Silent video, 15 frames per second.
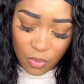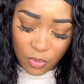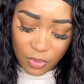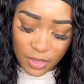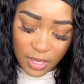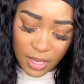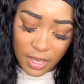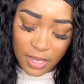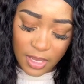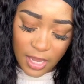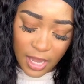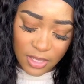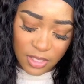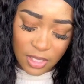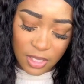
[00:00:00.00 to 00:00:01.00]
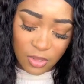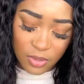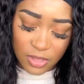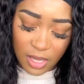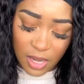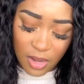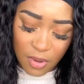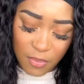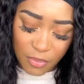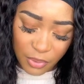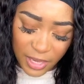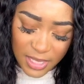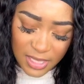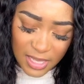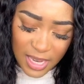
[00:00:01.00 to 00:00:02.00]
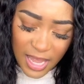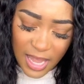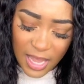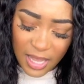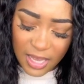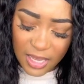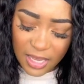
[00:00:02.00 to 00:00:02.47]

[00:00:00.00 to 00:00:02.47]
Yeah, it actually looks a bracelet.